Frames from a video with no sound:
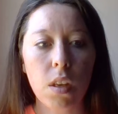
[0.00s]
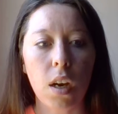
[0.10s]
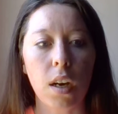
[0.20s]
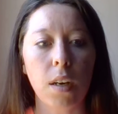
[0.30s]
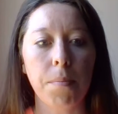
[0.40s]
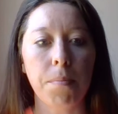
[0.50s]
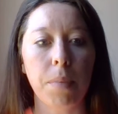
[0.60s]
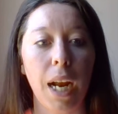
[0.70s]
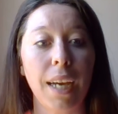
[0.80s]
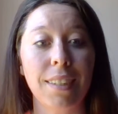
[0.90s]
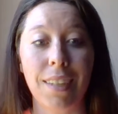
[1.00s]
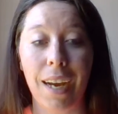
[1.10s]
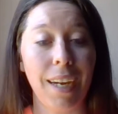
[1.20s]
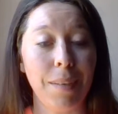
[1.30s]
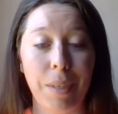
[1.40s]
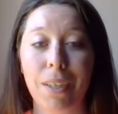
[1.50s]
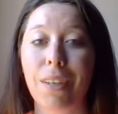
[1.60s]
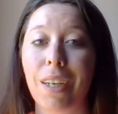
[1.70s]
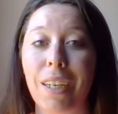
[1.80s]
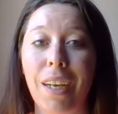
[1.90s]
But I am here
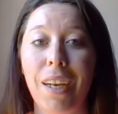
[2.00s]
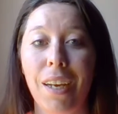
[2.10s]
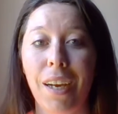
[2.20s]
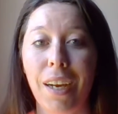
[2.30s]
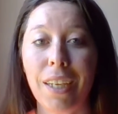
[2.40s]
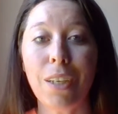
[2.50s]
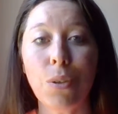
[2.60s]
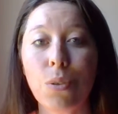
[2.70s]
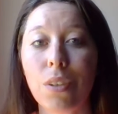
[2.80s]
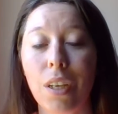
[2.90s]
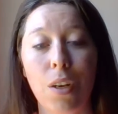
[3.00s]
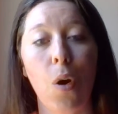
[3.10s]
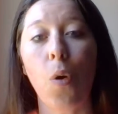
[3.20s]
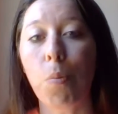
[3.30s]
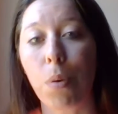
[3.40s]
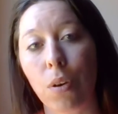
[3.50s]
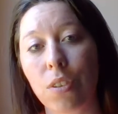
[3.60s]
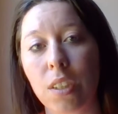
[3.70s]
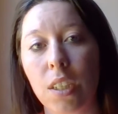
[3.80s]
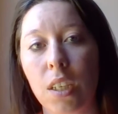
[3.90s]
a healed and whole
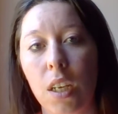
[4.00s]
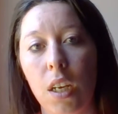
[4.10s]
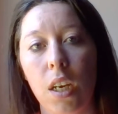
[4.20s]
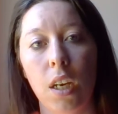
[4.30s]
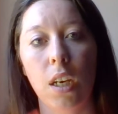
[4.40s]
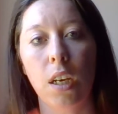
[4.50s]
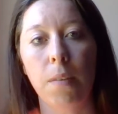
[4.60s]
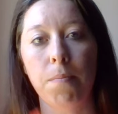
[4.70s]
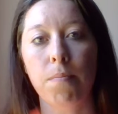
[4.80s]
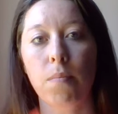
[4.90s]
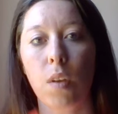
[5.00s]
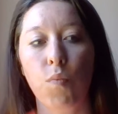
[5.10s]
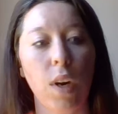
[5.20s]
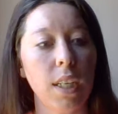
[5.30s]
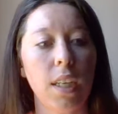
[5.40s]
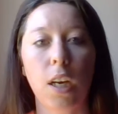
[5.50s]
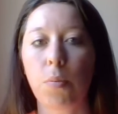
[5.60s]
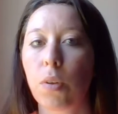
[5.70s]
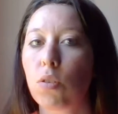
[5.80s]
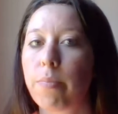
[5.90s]
person, ready to
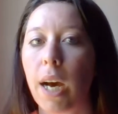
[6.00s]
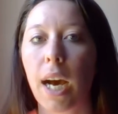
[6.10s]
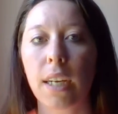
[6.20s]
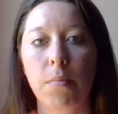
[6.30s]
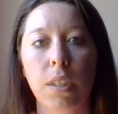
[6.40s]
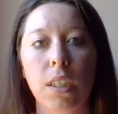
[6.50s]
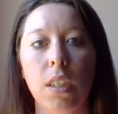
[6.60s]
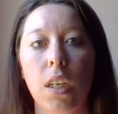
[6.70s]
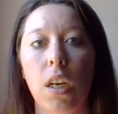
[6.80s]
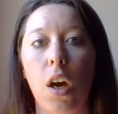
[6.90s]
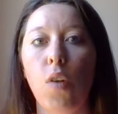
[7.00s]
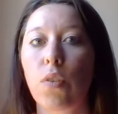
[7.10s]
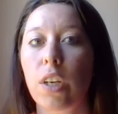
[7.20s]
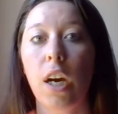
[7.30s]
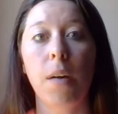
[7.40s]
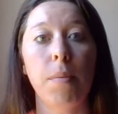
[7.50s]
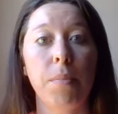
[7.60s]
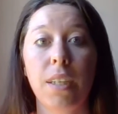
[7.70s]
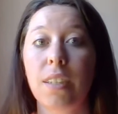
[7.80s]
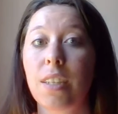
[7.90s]
help those behind me overcome and
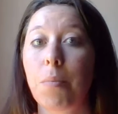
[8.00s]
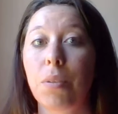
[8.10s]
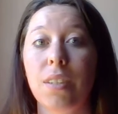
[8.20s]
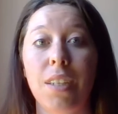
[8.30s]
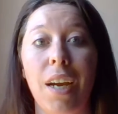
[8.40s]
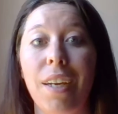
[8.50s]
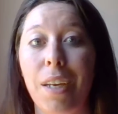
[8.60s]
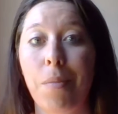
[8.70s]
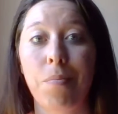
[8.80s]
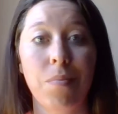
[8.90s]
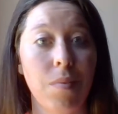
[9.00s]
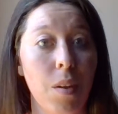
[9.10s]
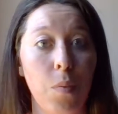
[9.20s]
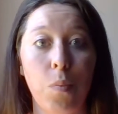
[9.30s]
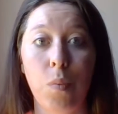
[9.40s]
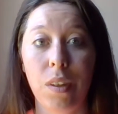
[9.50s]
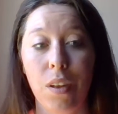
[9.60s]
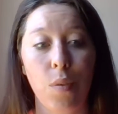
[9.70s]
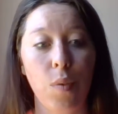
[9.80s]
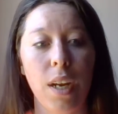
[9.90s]
be in the same place that I am when
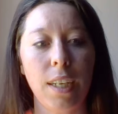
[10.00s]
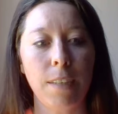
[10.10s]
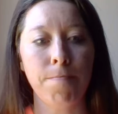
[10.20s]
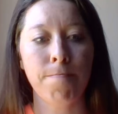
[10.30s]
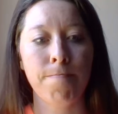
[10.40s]
they're ready.